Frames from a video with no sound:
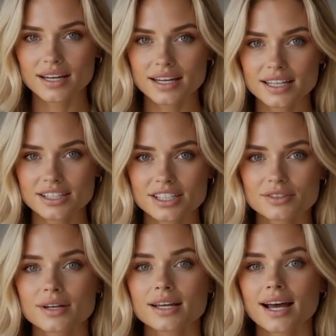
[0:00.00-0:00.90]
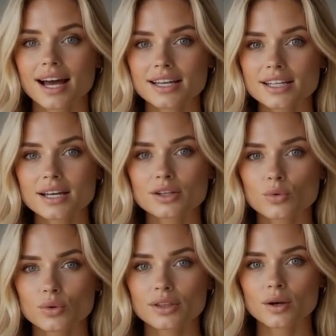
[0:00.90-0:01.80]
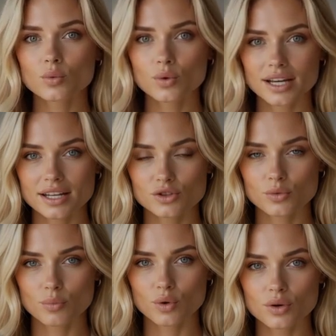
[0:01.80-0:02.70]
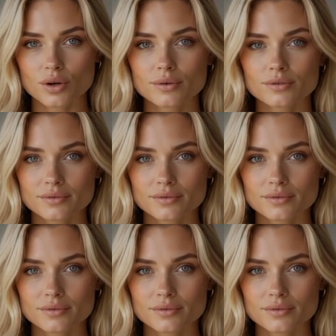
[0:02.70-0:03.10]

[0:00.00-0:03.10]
It even ended with a way to book.